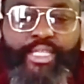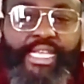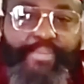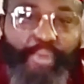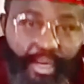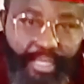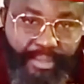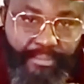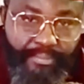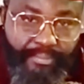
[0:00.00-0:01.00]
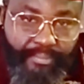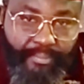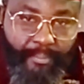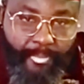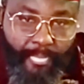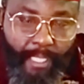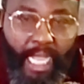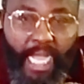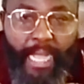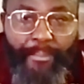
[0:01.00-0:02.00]
a brother,
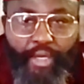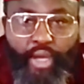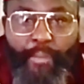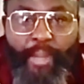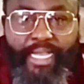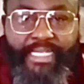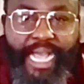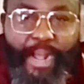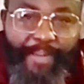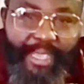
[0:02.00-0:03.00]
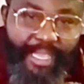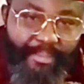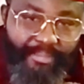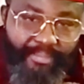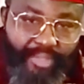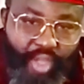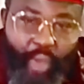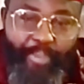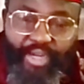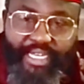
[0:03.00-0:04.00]
but nobody is helping him.
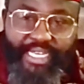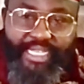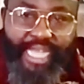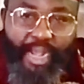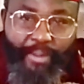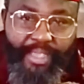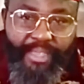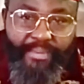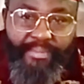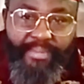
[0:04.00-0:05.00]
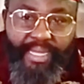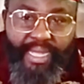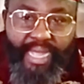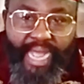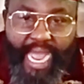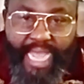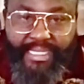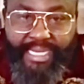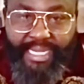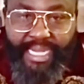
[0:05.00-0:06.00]
Nobody is helping him. I
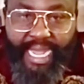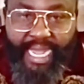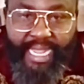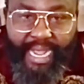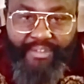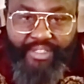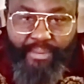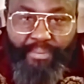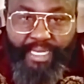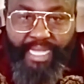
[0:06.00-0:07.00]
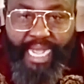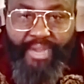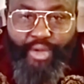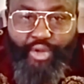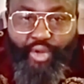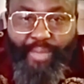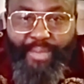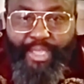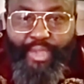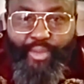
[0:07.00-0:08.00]
think I have somebody, I don't know,
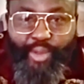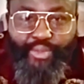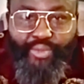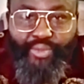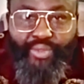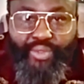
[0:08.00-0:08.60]
maybe he want to